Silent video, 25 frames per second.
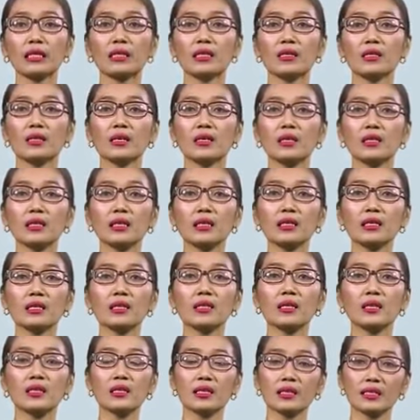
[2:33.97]
in
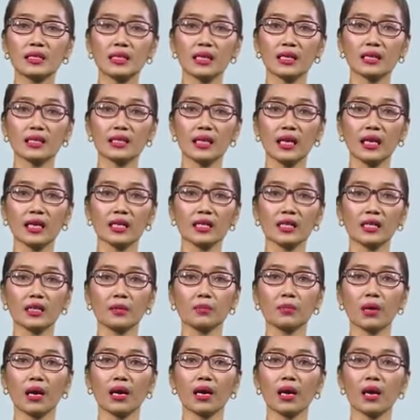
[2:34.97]
1336
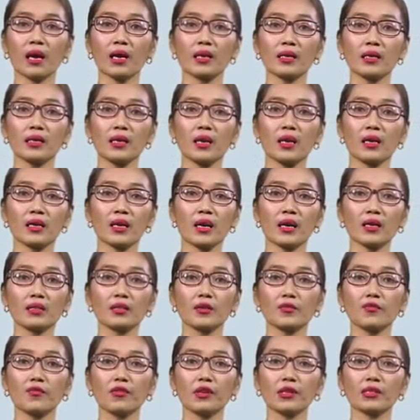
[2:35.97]
AD by
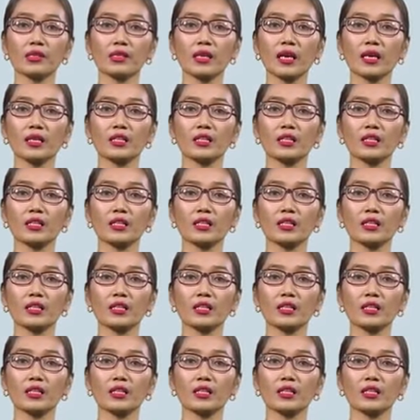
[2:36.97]
Harihara I